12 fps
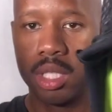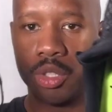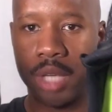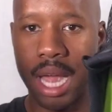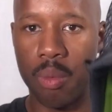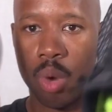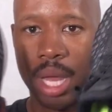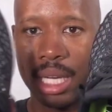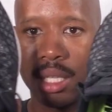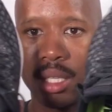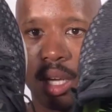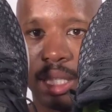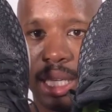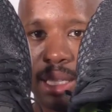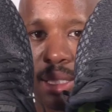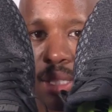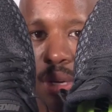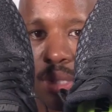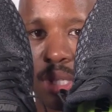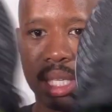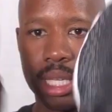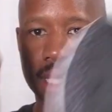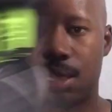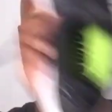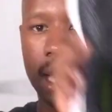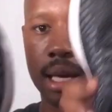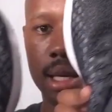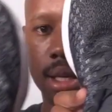You got running on the insoles on the inside.